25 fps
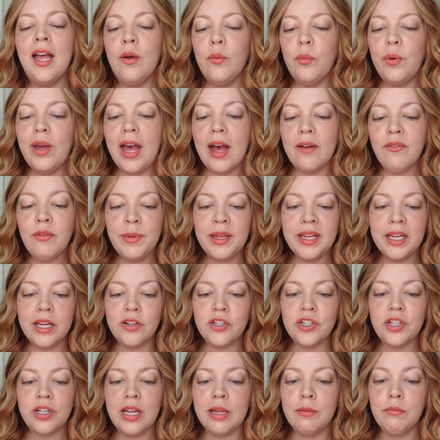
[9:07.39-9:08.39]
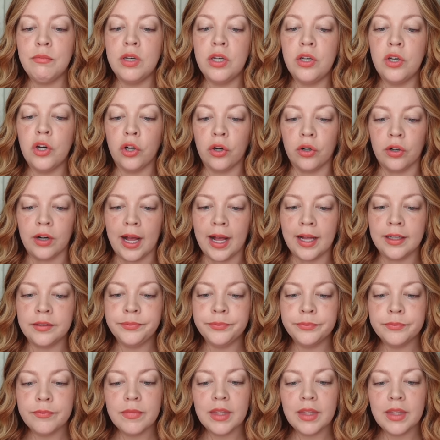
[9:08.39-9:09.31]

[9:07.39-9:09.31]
We have a main character named Nura,